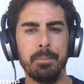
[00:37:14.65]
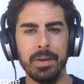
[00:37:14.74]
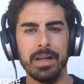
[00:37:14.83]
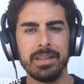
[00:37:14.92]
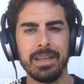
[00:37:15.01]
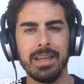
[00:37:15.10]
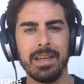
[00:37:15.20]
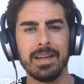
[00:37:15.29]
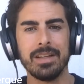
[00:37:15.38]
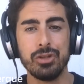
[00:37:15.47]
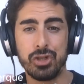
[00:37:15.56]

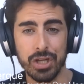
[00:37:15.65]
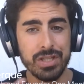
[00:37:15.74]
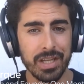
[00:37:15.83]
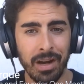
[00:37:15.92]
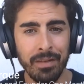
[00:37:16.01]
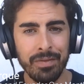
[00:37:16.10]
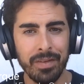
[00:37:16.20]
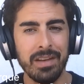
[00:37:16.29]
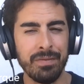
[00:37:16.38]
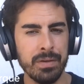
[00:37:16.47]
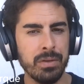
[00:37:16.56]
building just enough, and
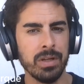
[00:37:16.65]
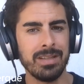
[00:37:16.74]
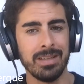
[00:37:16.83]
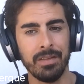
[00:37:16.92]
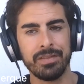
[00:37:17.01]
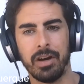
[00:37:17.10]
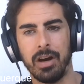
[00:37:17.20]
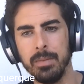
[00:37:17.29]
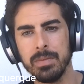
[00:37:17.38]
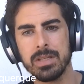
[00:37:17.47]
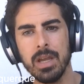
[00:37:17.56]
if we do it enough
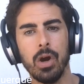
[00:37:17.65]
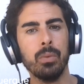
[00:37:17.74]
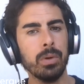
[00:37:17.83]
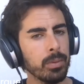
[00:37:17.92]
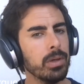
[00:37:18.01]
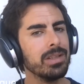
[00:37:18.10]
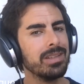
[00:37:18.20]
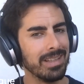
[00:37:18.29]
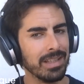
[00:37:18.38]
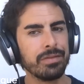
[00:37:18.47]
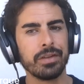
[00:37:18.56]
times, we will
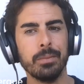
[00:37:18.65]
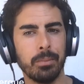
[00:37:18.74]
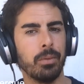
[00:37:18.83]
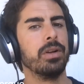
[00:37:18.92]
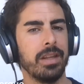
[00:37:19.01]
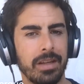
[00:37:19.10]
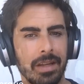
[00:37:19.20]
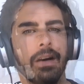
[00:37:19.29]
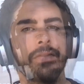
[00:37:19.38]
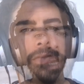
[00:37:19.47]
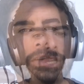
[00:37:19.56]
deliver more than enough.